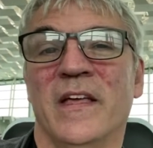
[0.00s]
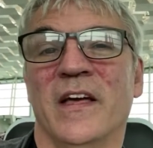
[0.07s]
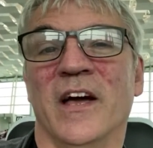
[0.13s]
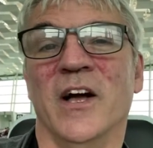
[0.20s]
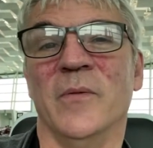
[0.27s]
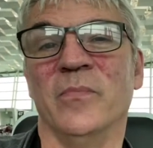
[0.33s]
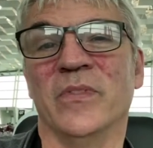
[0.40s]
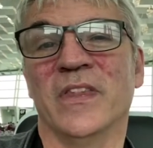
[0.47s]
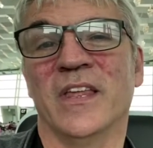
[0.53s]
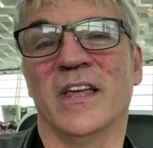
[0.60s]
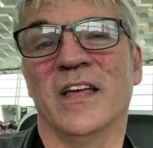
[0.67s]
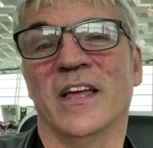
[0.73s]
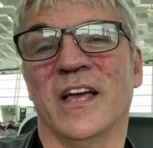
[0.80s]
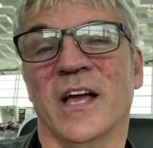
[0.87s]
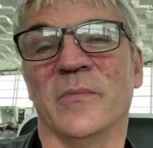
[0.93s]

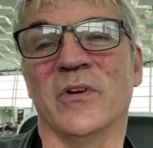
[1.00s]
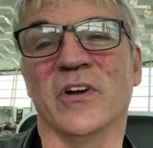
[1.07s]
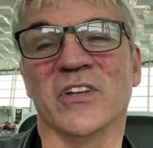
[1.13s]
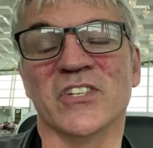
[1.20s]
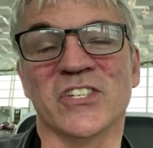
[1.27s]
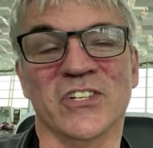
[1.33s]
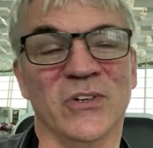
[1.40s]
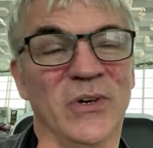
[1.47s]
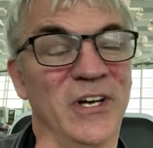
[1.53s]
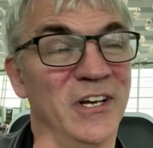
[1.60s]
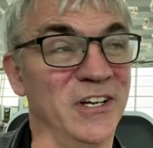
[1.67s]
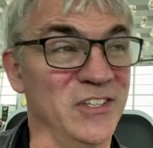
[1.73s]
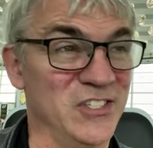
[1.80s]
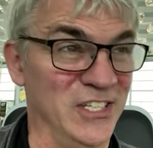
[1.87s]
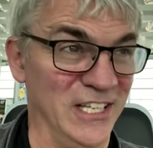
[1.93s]
I'm going
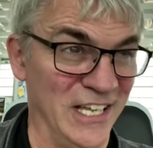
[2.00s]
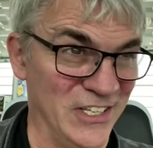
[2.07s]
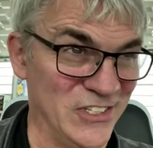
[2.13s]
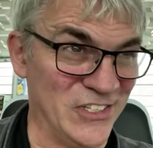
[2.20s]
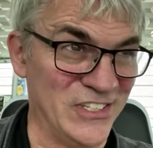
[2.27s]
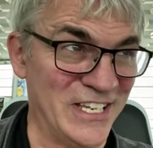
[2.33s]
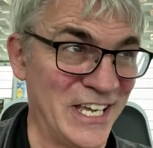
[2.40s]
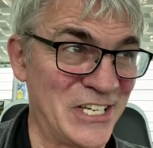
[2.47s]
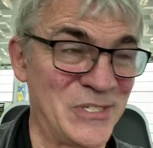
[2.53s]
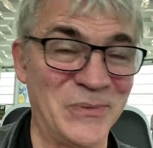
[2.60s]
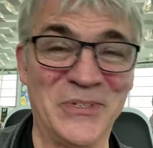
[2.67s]
to London next.